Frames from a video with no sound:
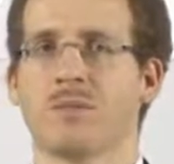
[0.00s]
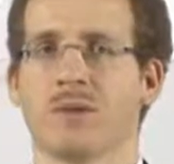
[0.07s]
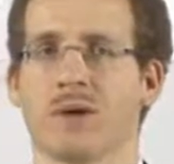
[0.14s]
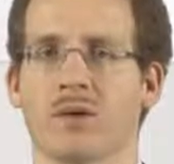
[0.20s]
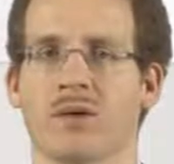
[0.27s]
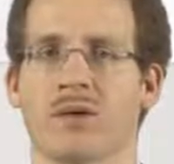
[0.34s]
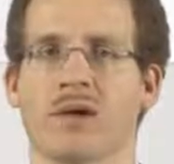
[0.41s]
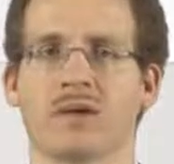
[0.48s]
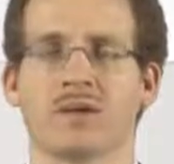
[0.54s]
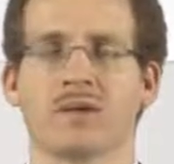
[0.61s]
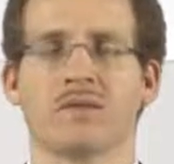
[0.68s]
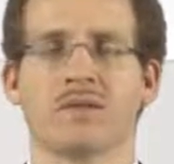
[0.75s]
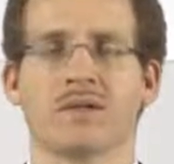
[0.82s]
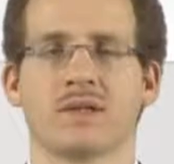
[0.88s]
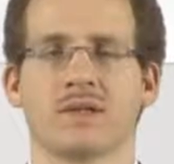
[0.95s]
parallel
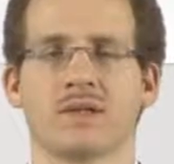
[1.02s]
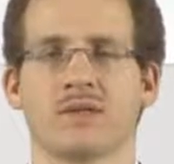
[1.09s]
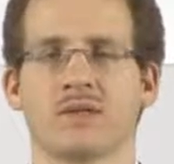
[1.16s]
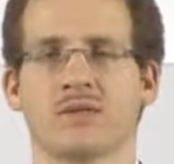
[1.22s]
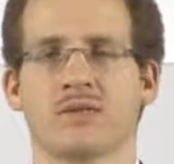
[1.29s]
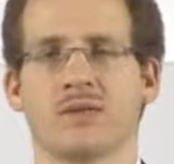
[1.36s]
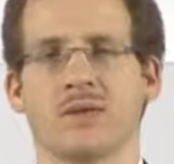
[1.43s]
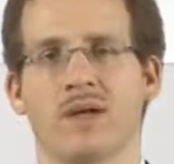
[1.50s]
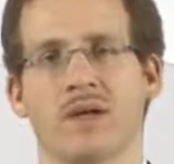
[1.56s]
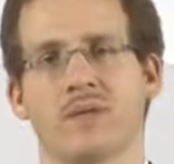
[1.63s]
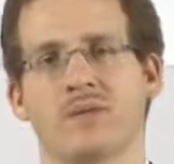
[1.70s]
activities to be